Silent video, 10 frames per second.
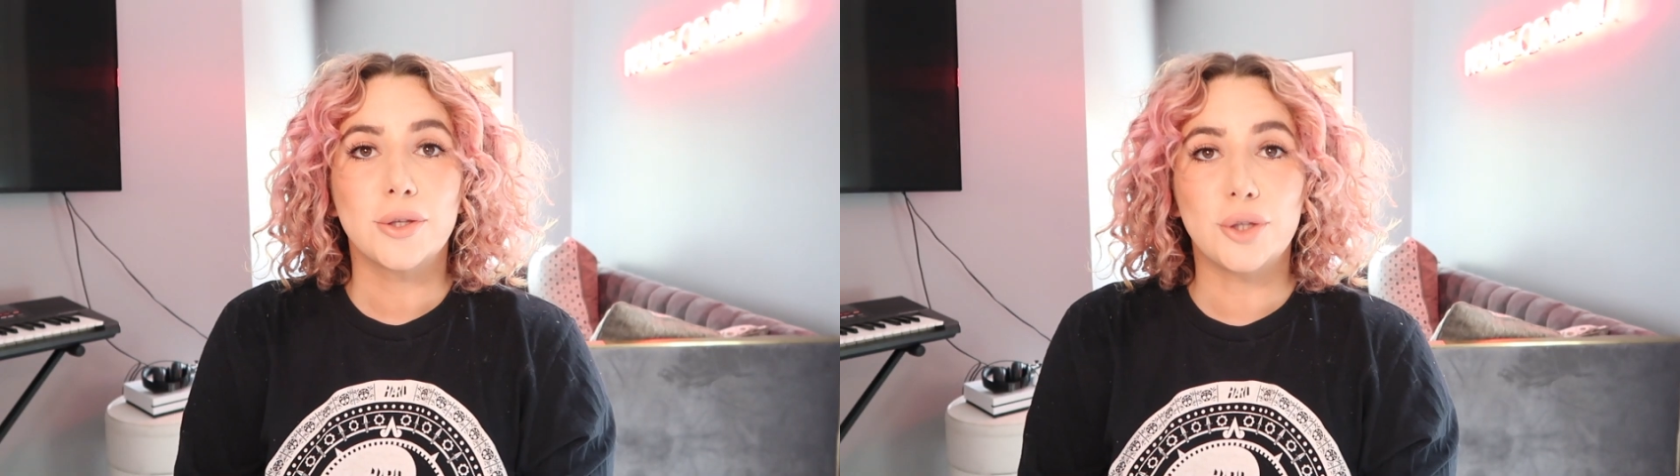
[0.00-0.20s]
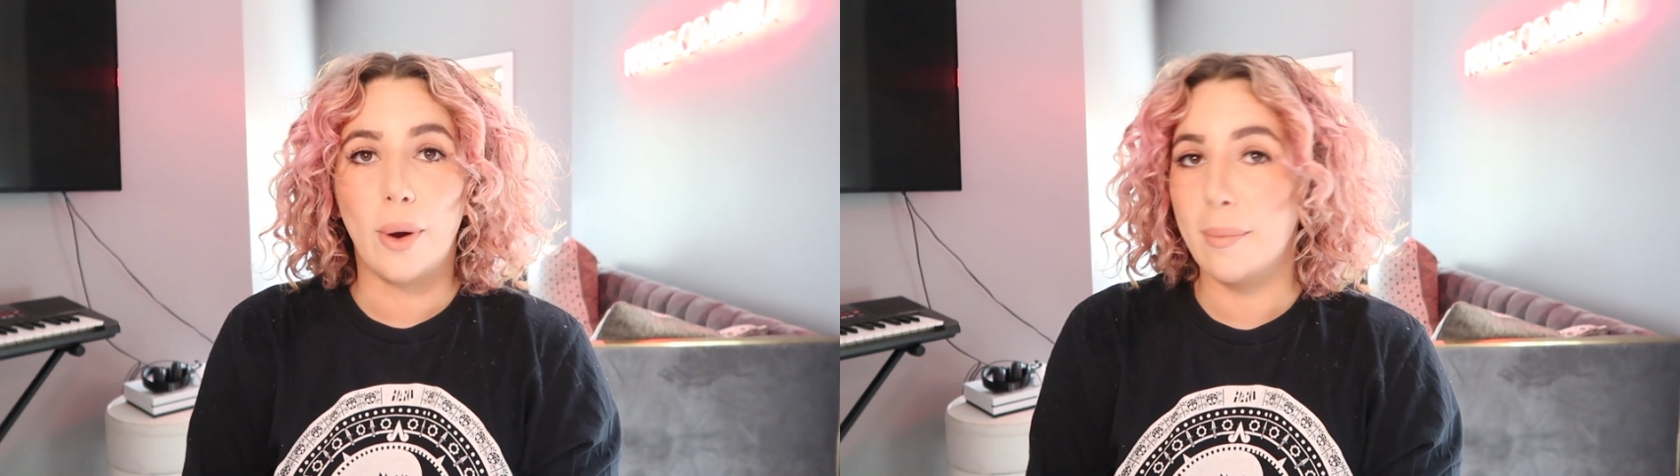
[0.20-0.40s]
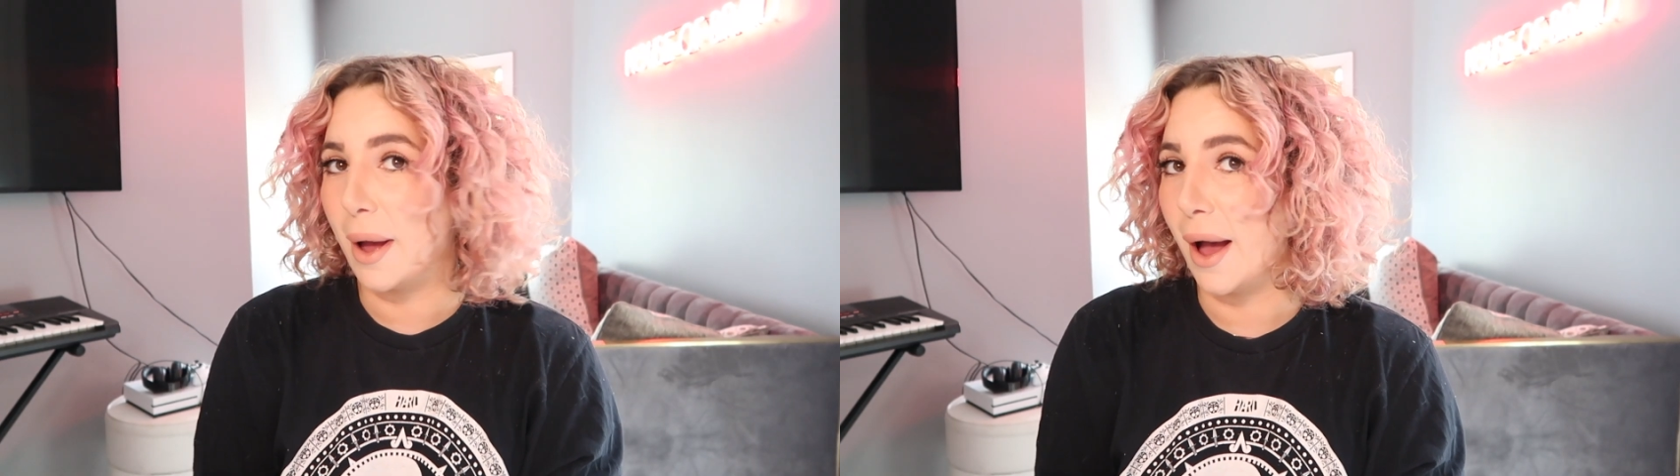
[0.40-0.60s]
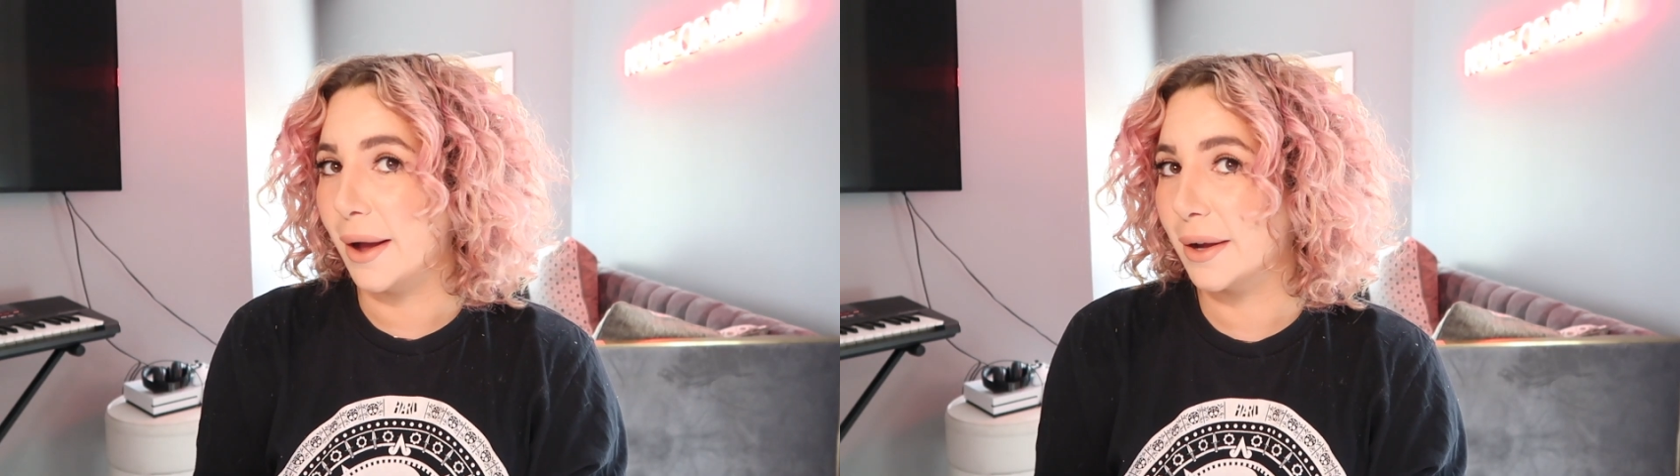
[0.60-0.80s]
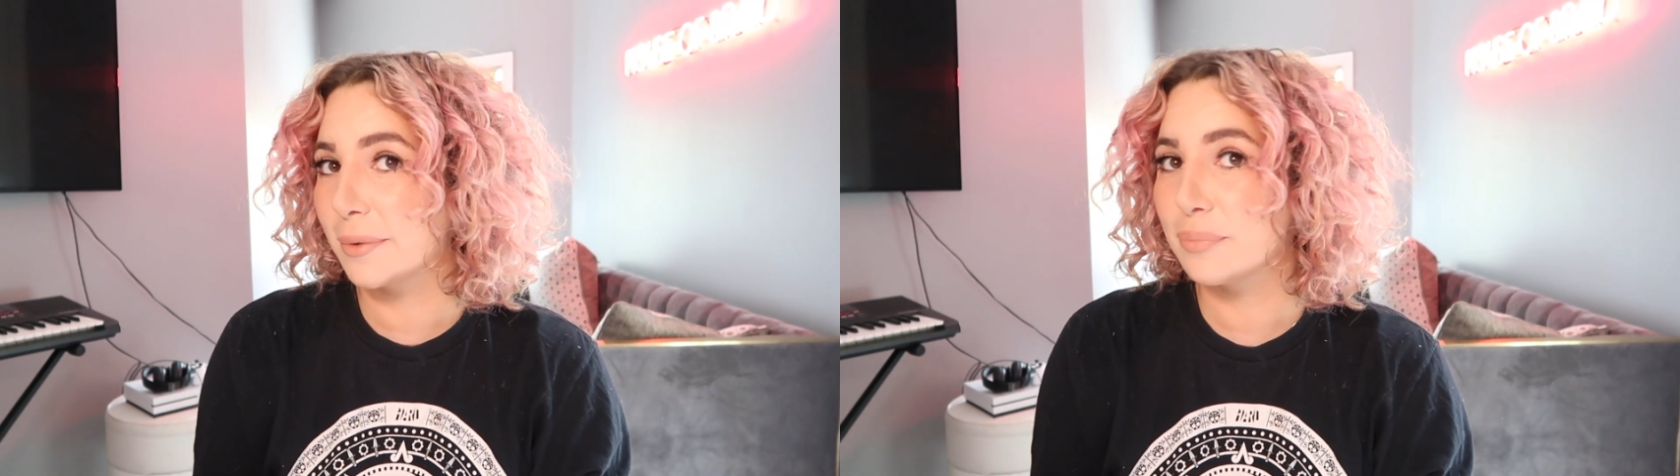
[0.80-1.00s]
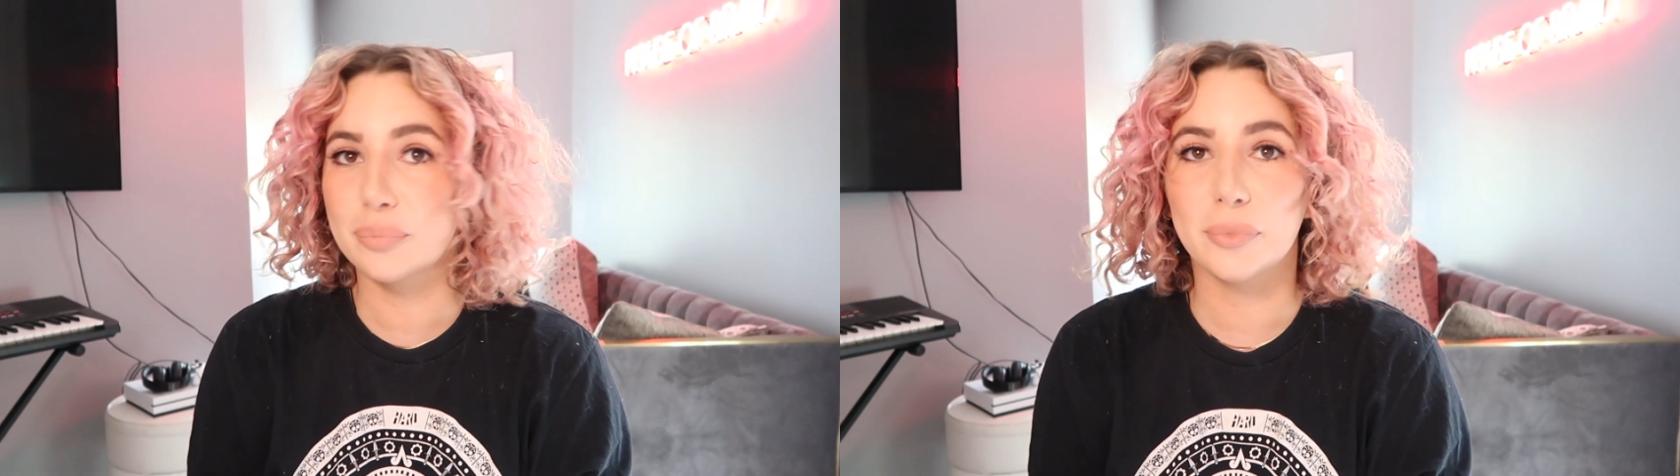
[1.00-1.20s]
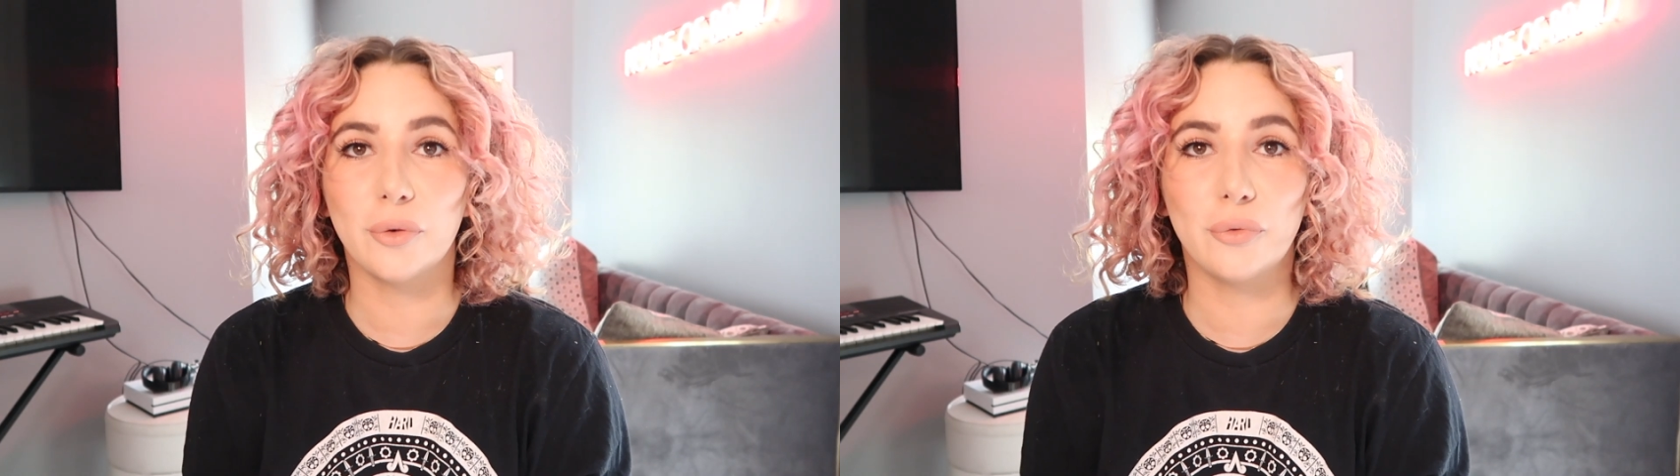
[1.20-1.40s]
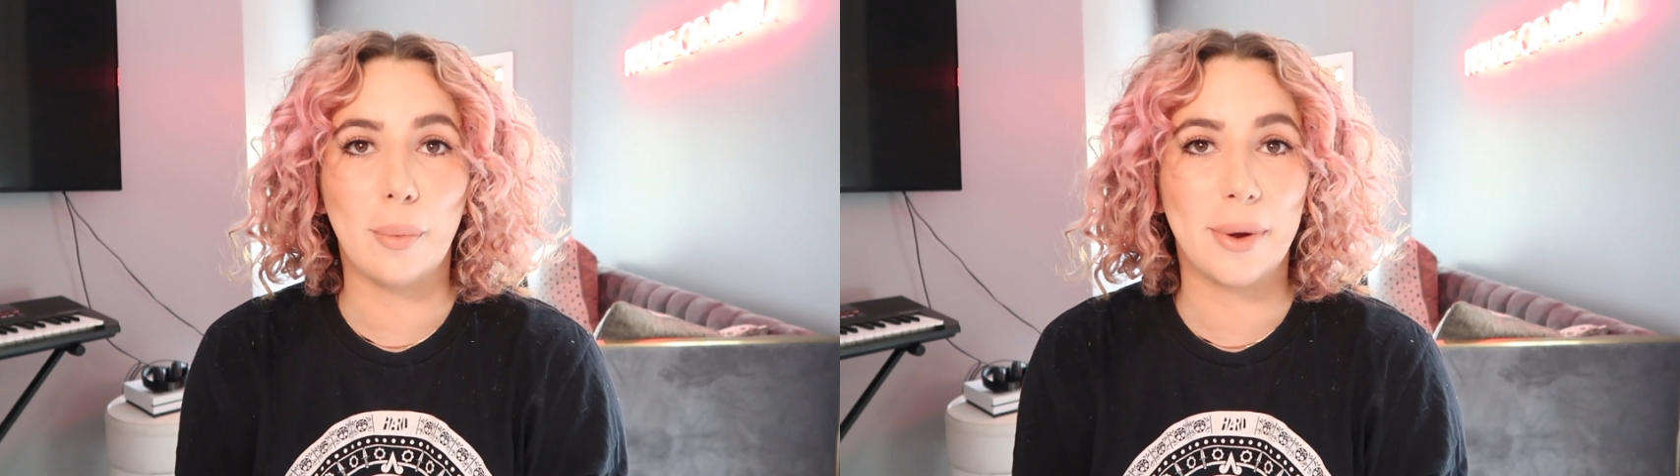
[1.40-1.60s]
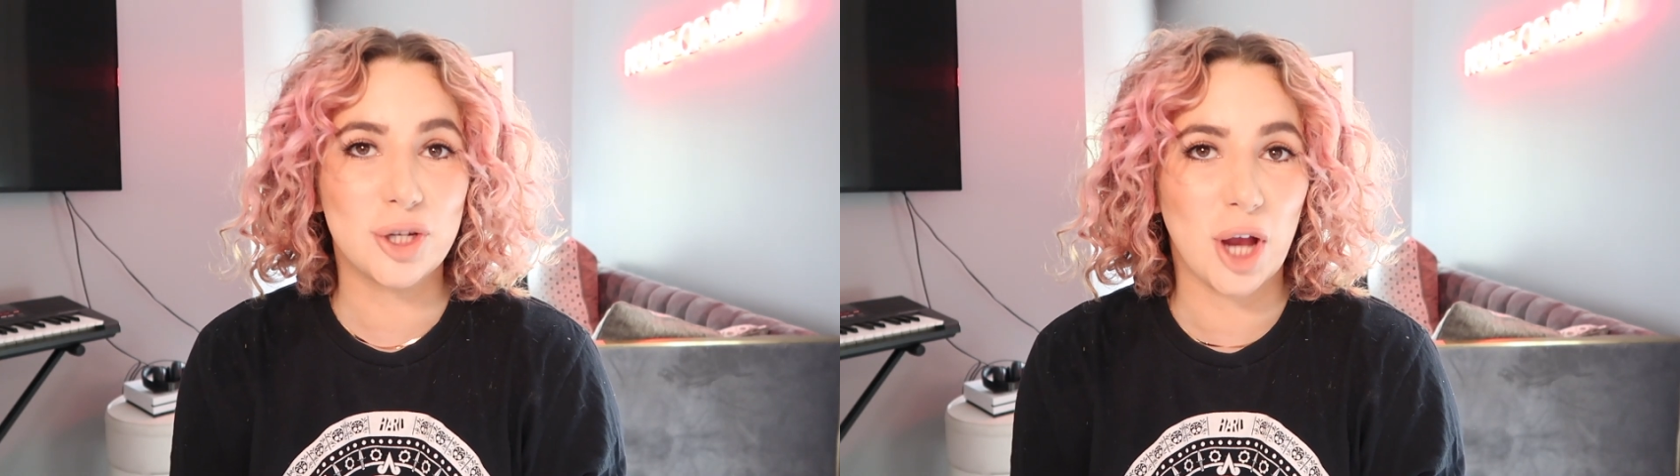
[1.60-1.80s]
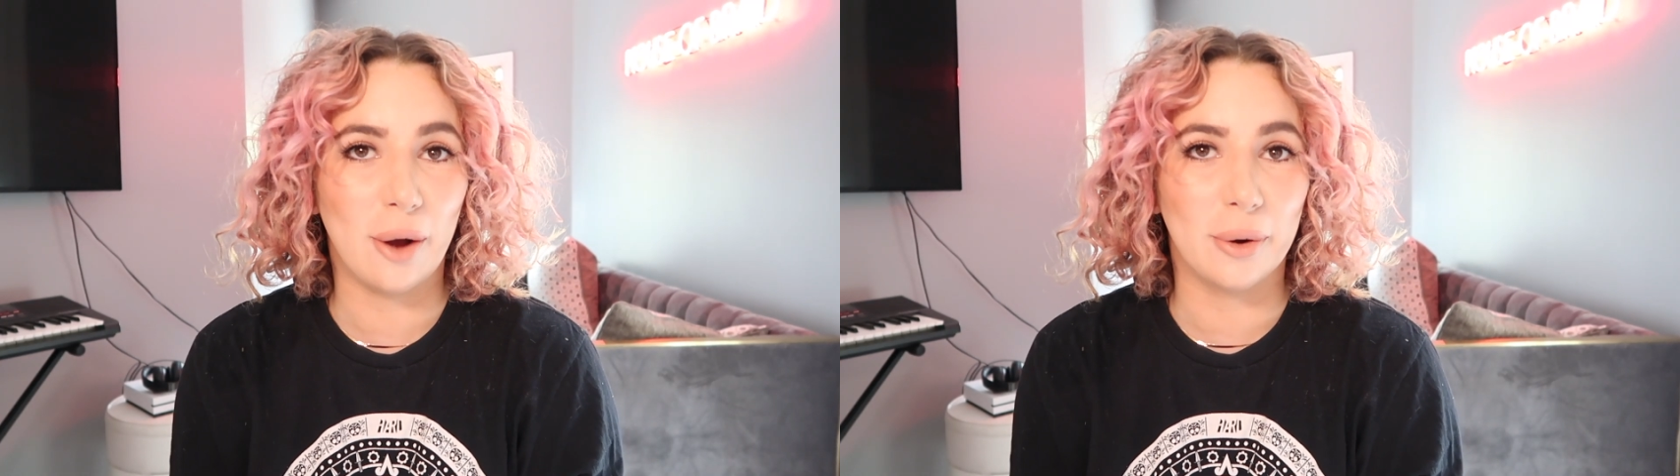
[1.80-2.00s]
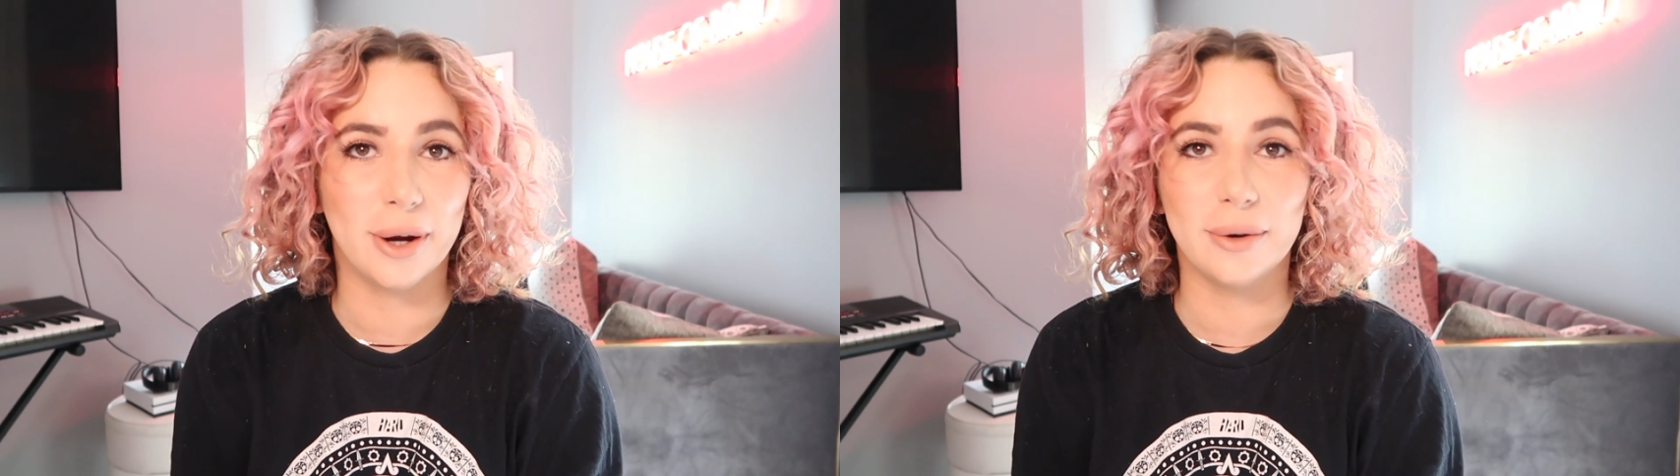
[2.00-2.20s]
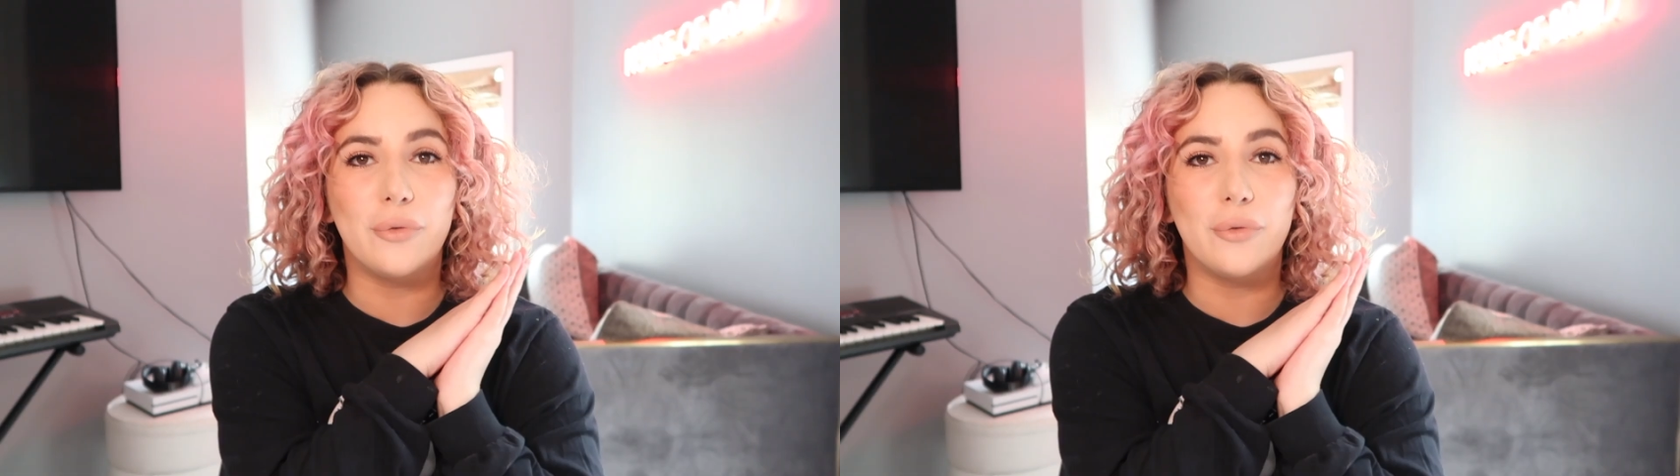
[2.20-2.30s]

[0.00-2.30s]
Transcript: So I'm back from my shower.